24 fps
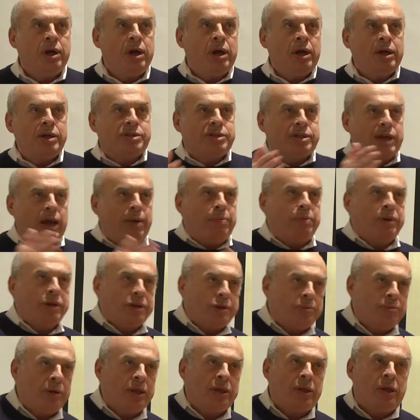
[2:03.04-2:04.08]

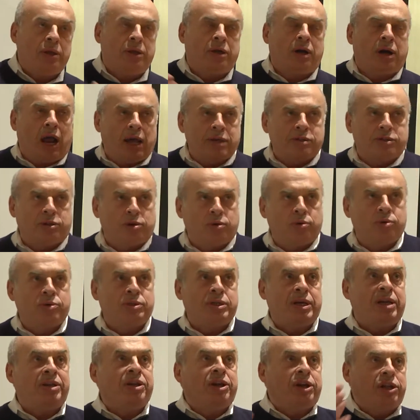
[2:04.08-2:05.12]
establishment and grassroots
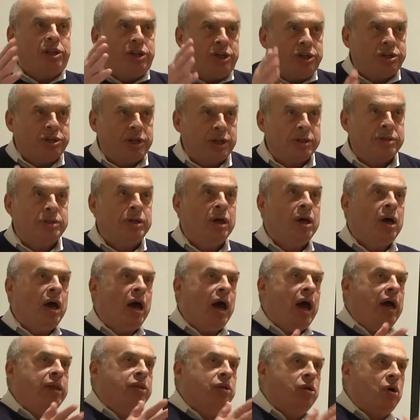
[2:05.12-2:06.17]
and religious
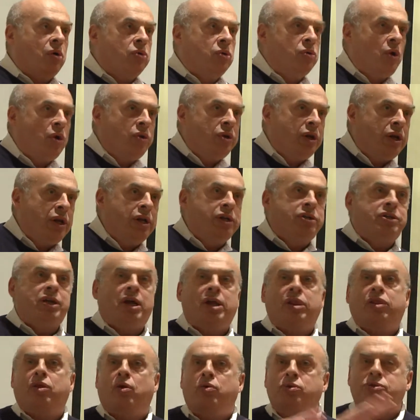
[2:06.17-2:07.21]
and non-religious,
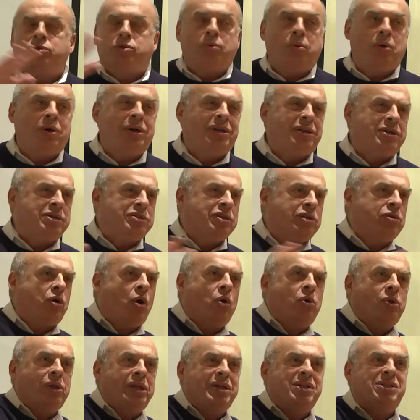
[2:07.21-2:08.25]
and those who were interested
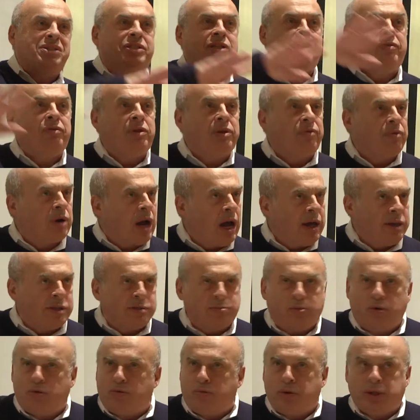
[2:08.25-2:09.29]
only in civil rights
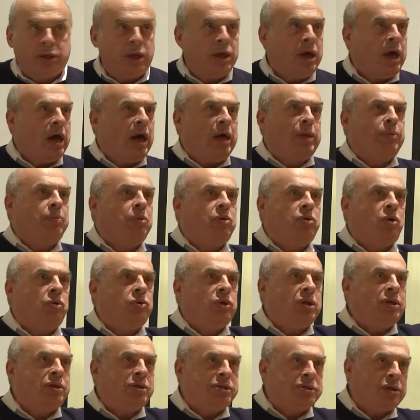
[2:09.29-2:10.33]
movement and were not
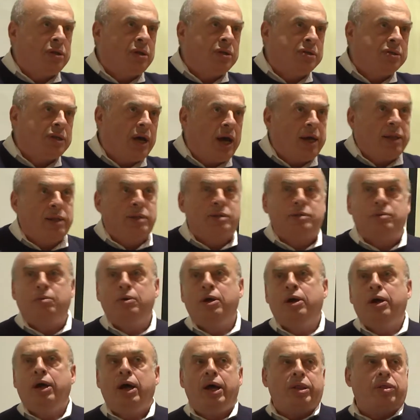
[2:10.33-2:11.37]
interested in Zionism,
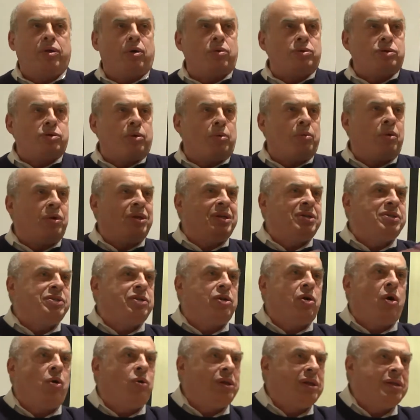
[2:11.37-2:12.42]
and those who were interested
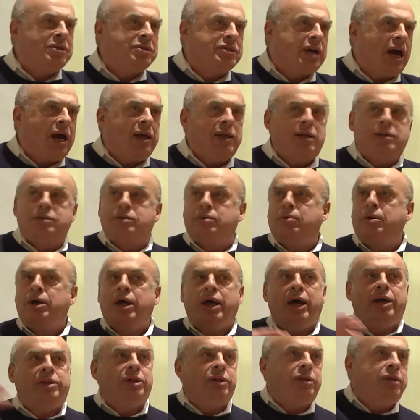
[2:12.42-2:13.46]
only in Zionism
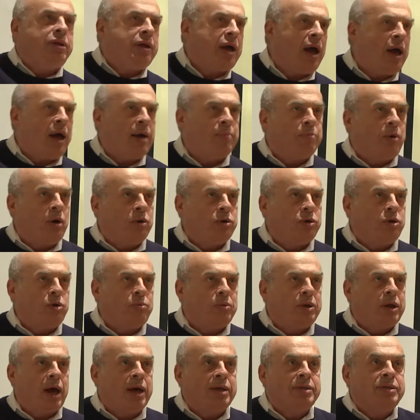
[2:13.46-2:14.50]
and didn't care about
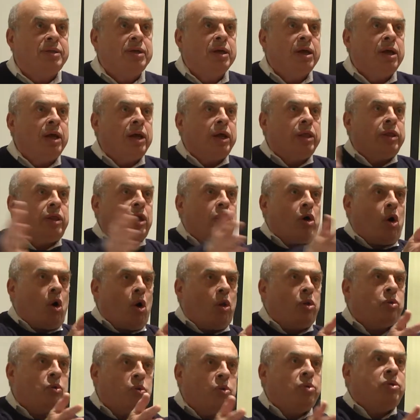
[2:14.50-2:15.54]
human rights, they
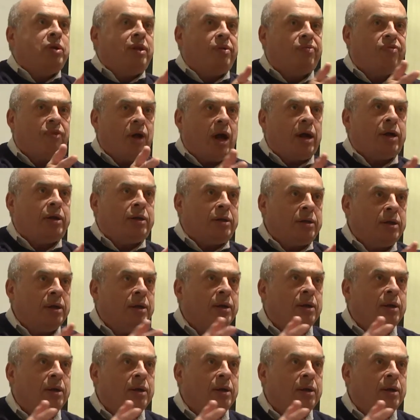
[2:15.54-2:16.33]
all could, in fact,